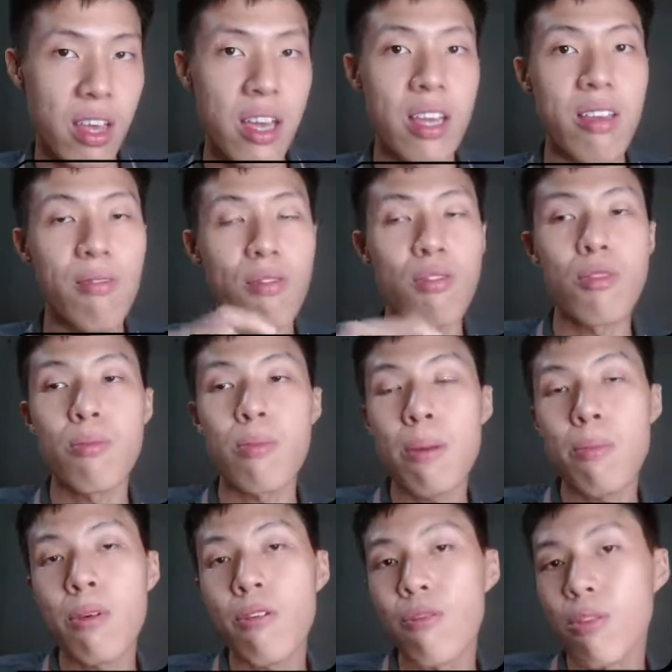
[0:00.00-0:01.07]
If you
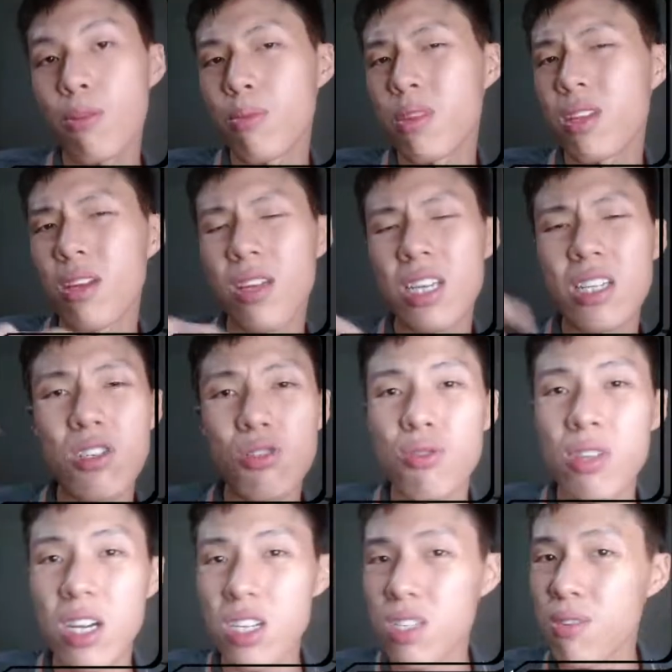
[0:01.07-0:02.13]
remember from the
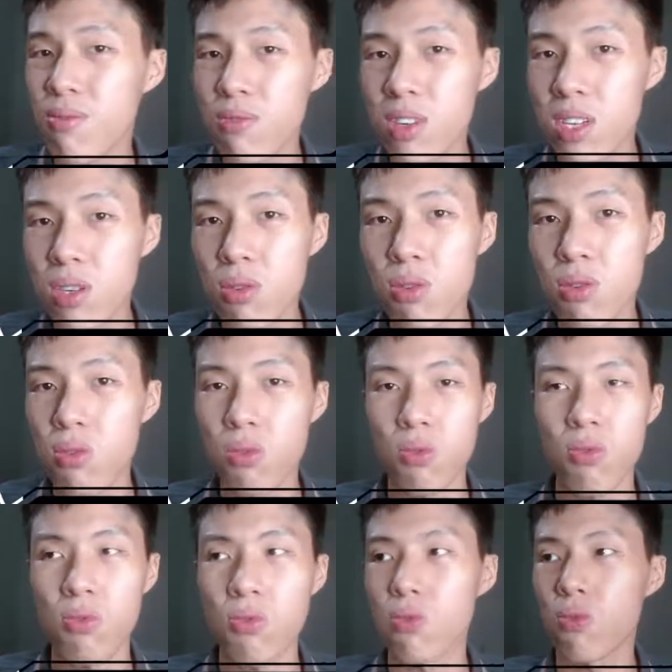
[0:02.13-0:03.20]
introduction video
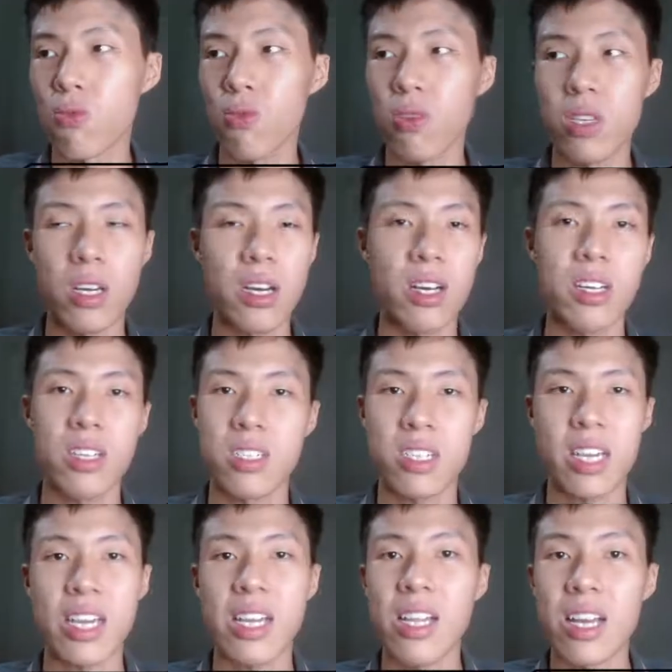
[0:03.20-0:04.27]
to uh,
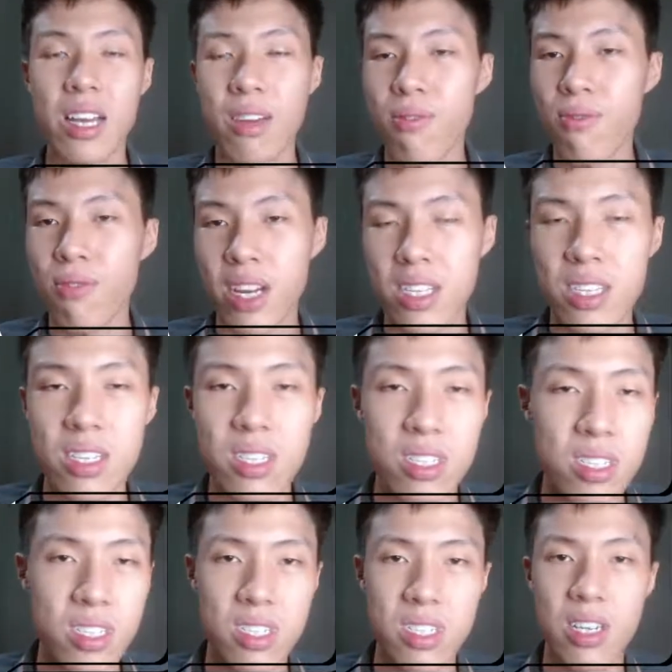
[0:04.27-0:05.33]
scalar and
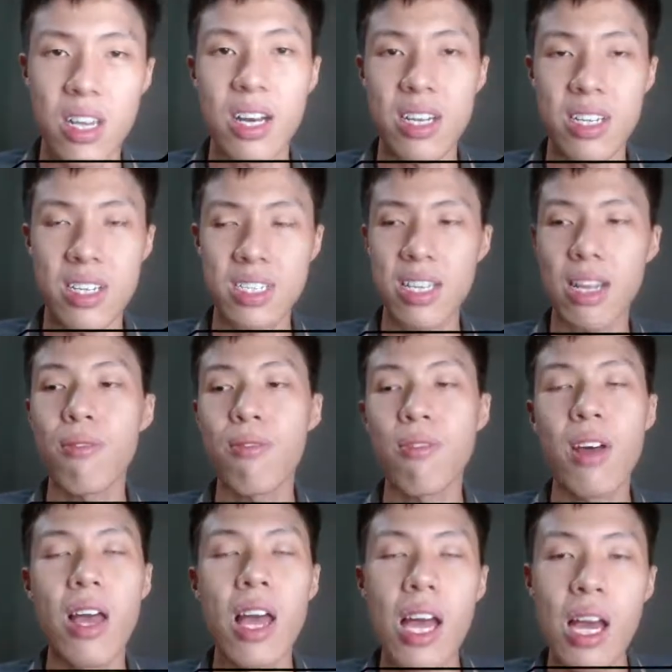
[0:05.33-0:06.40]
vectors uh, stuff,
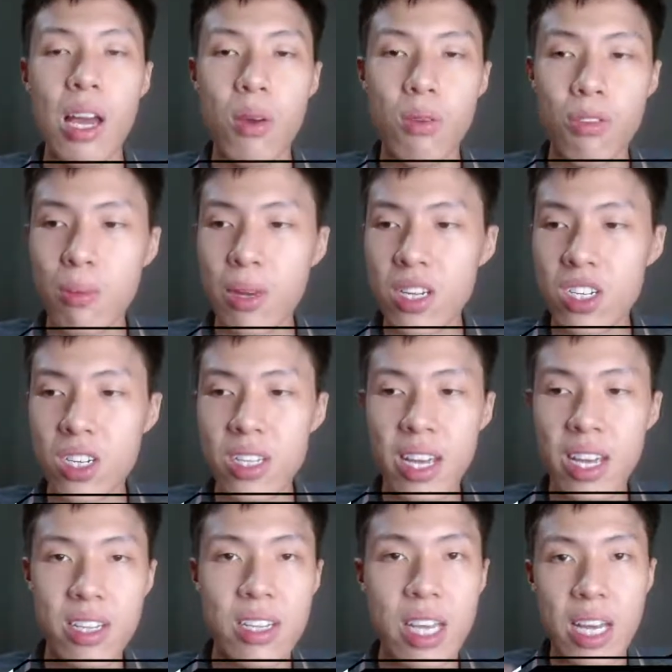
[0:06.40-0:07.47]
we mentioned
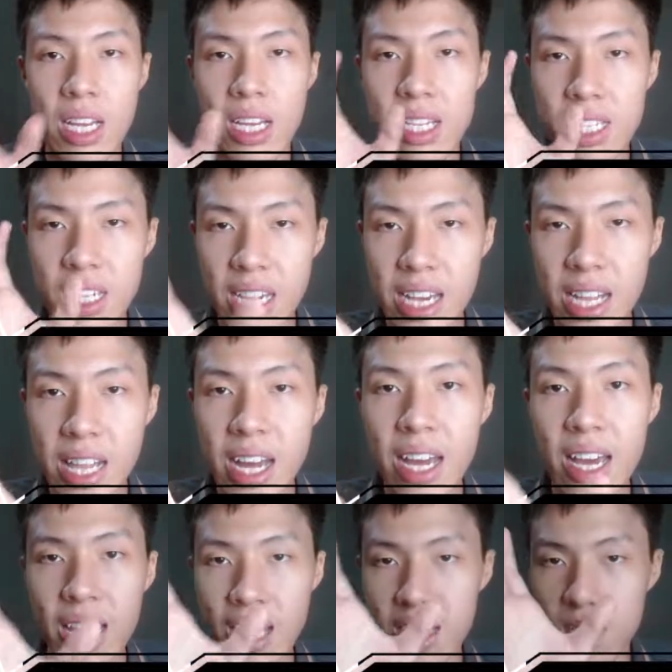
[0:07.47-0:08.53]
that scalar
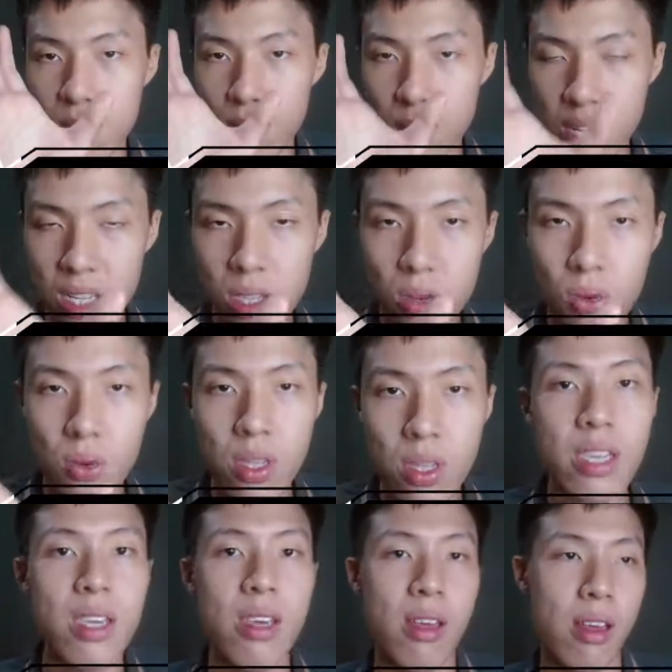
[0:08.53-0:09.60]
has magnitude
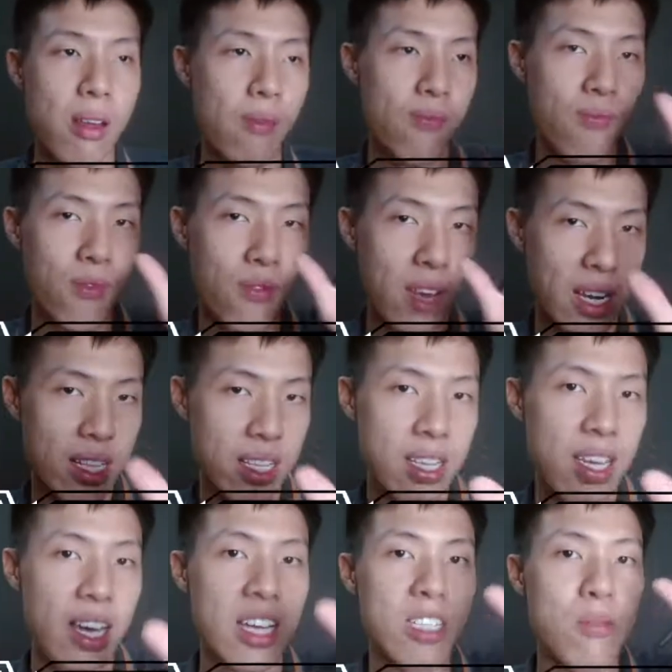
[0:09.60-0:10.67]
only, vector
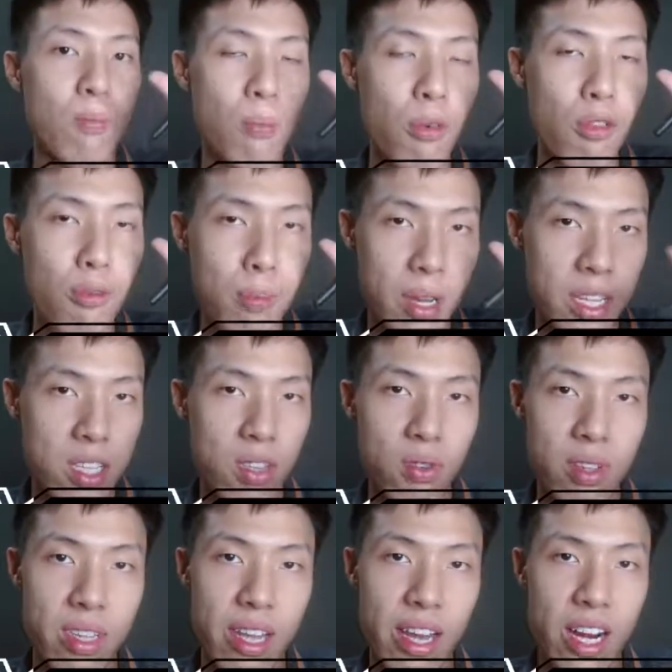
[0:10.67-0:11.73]
has both magnitude
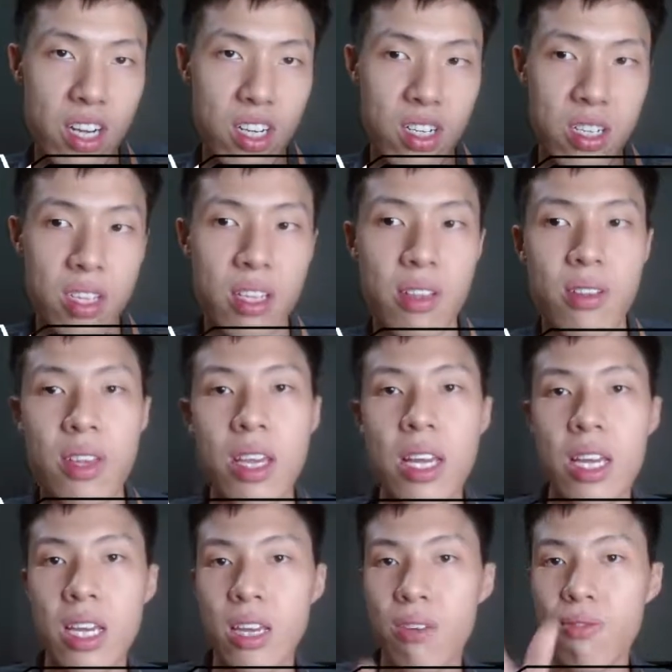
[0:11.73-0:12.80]
and direction.
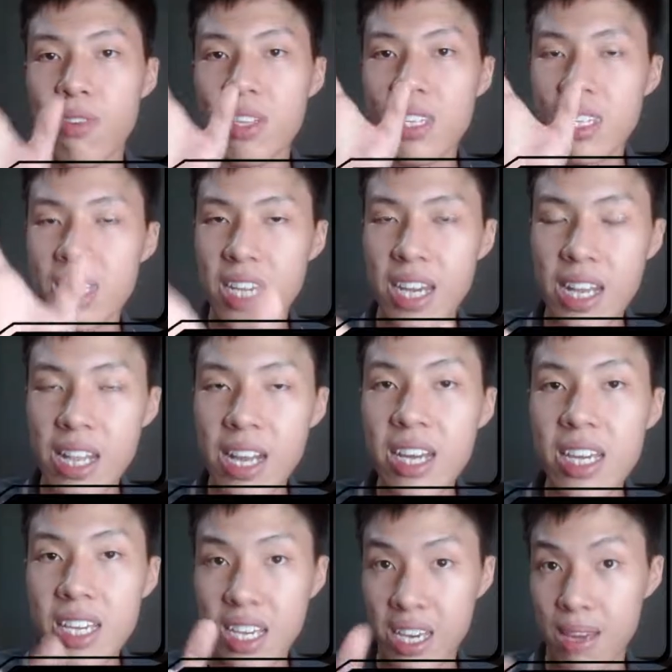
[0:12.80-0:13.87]
If it's a scalar,
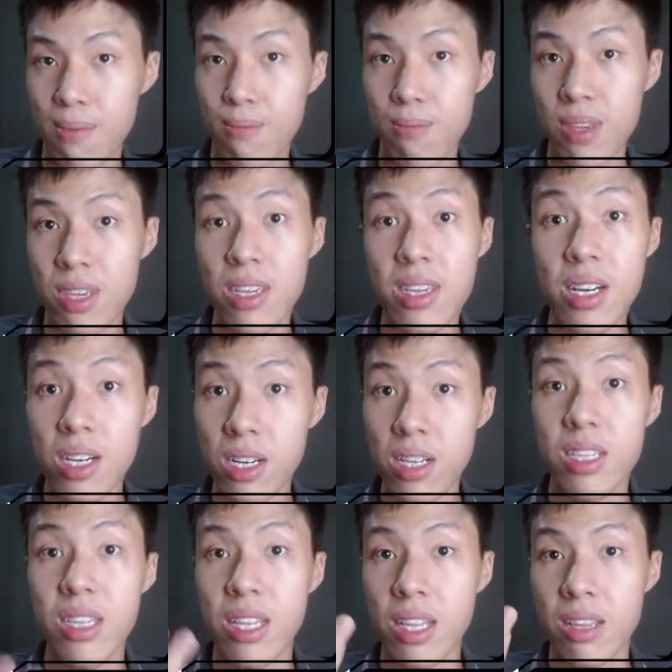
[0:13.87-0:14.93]
it can be a
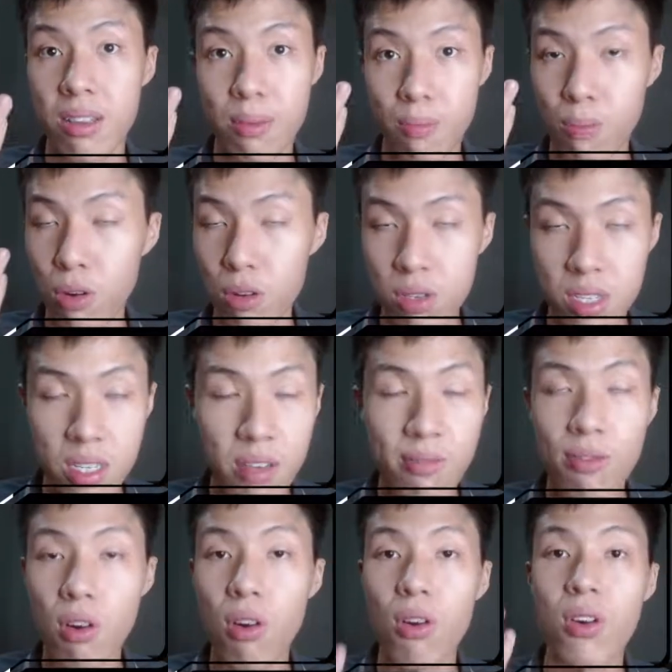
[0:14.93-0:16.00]
positive
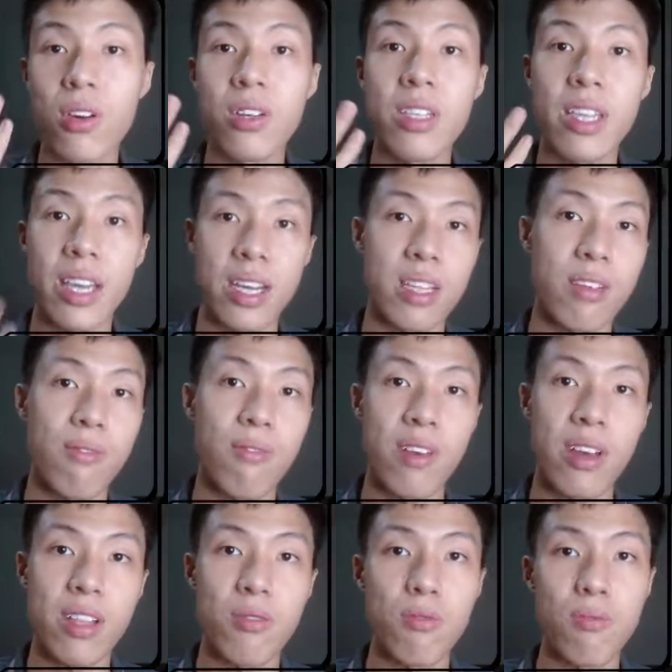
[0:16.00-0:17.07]
or a negative
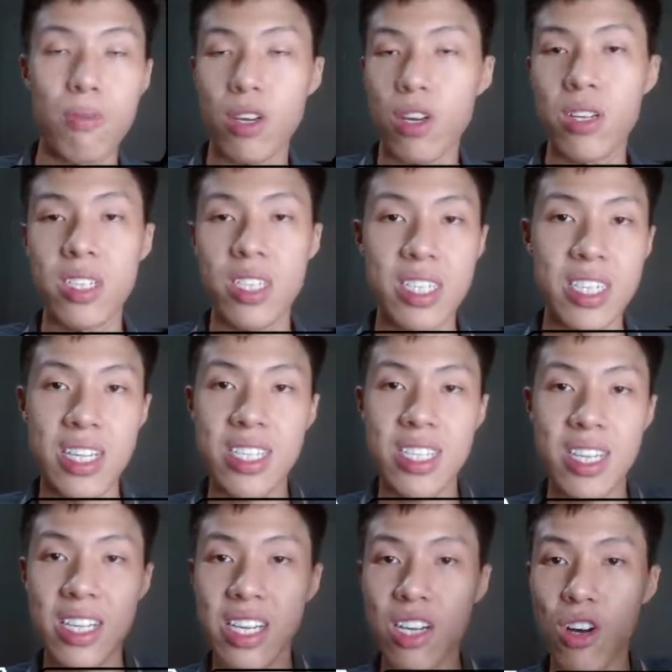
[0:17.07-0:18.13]
value because it just
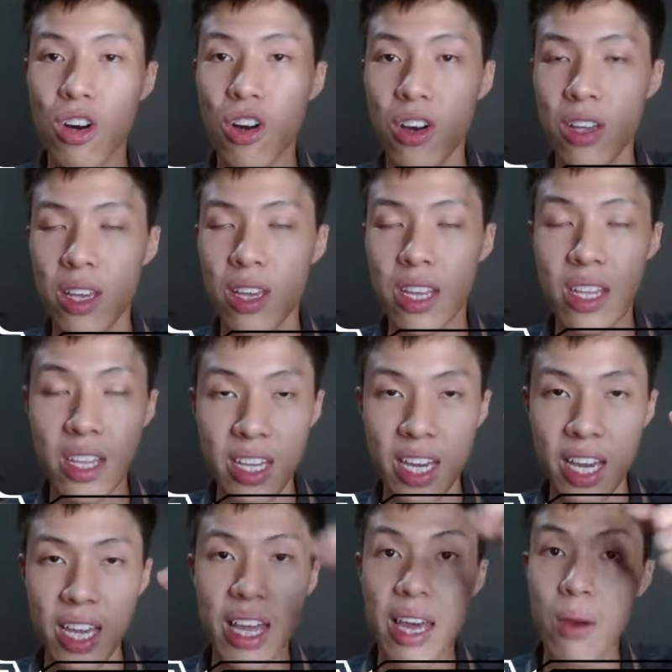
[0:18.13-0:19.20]
indica
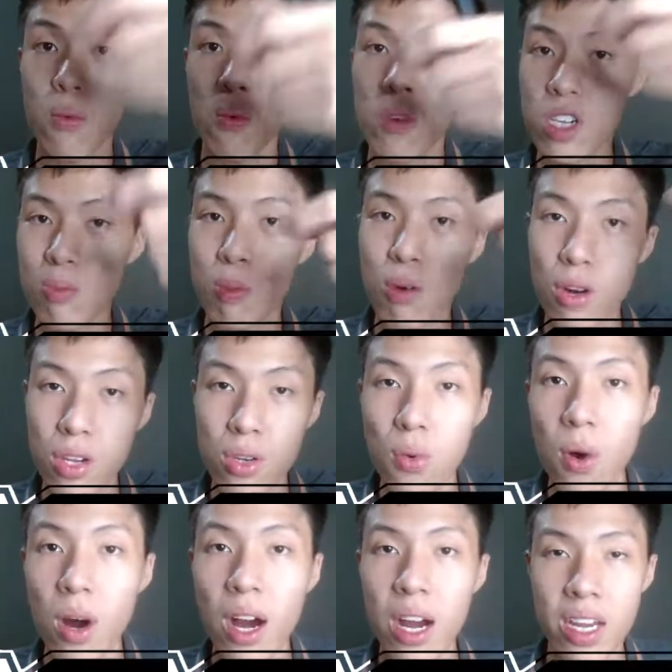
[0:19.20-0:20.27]
indicate at which point you
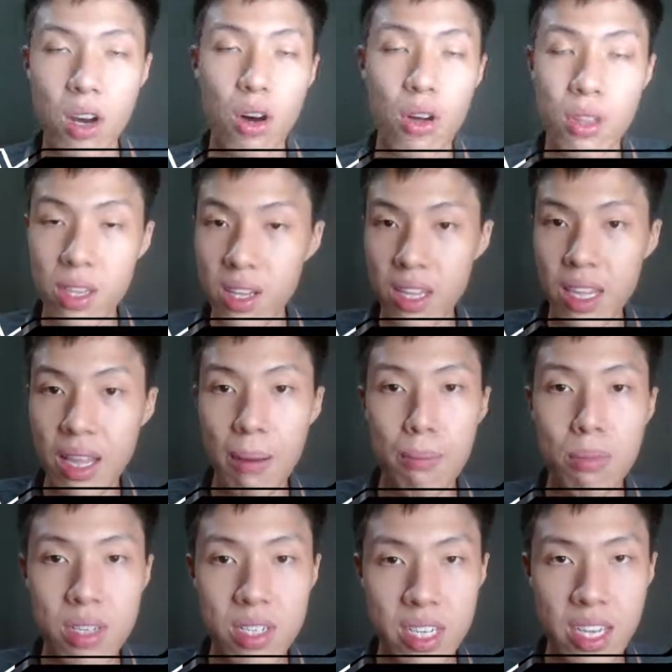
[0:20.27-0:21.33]
are on a
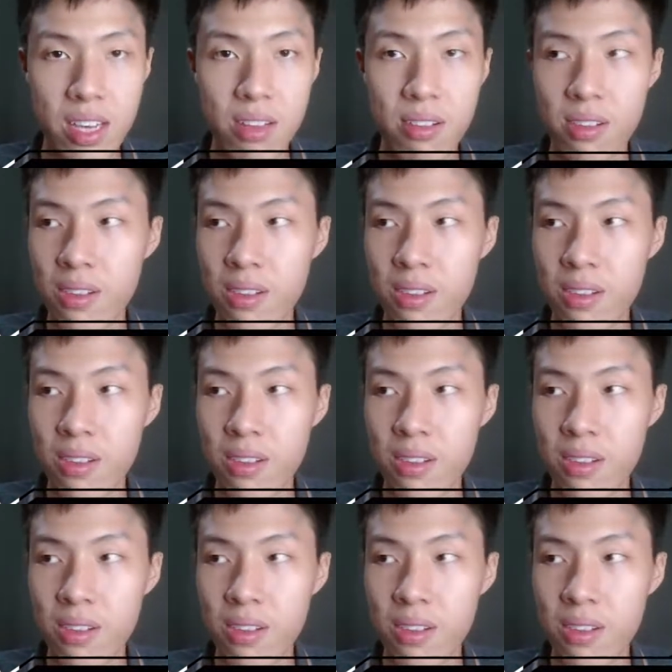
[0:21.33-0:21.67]
number scale.